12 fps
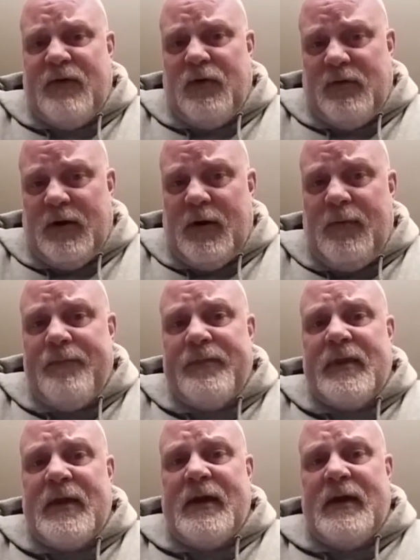vote
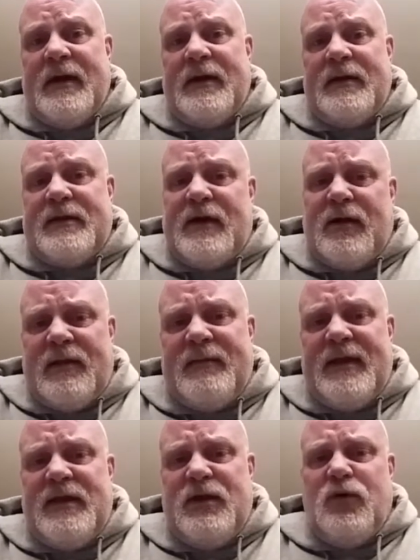no, and tell them
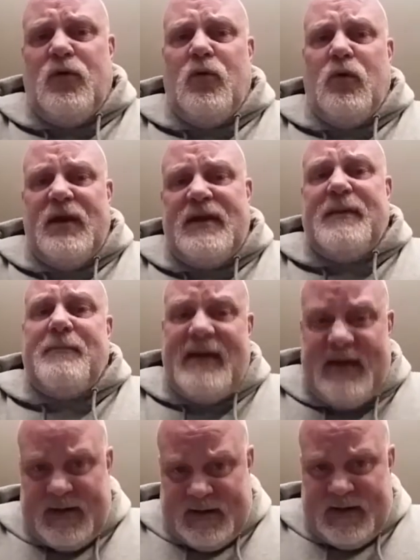that you
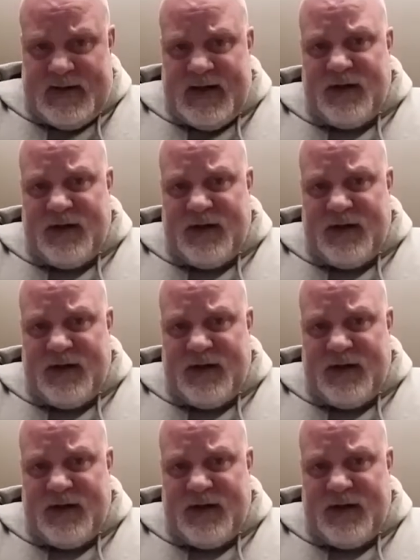demand,